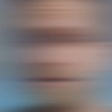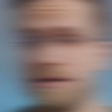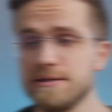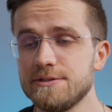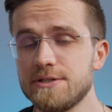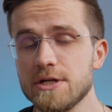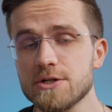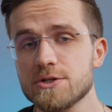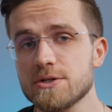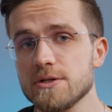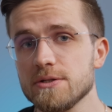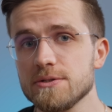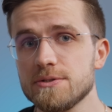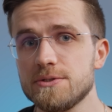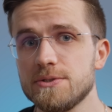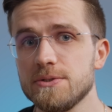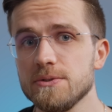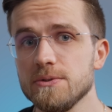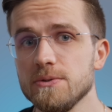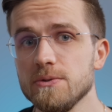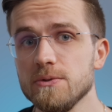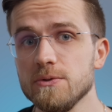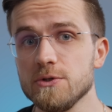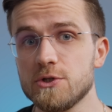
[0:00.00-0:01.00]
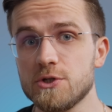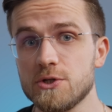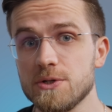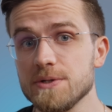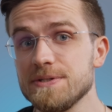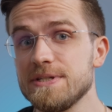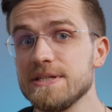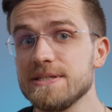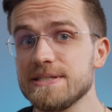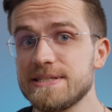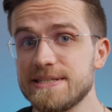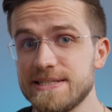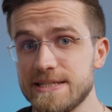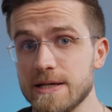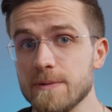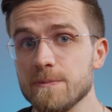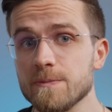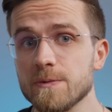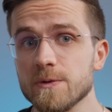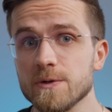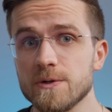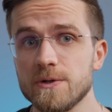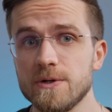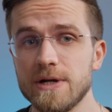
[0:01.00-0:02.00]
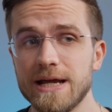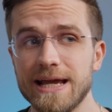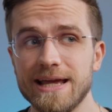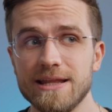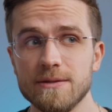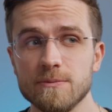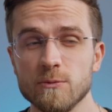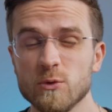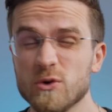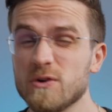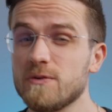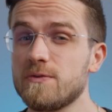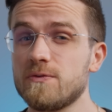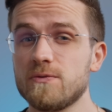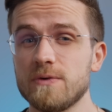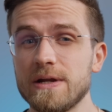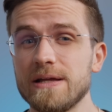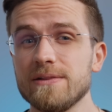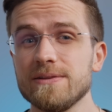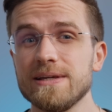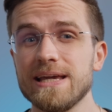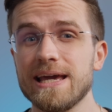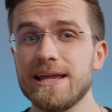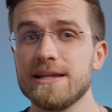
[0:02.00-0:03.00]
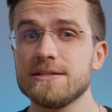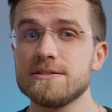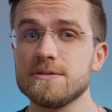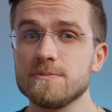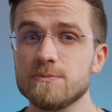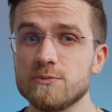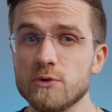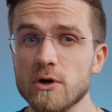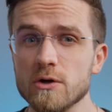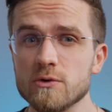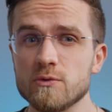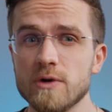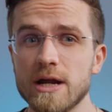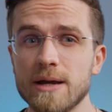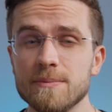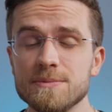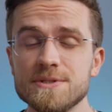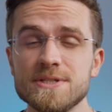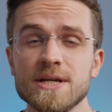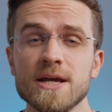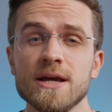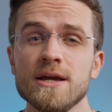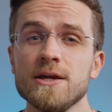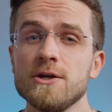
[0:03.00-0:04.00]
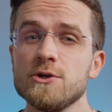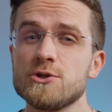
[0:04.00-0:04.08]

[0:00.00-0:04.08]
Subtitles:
In addition to choosing simpler and more friendly editing programs,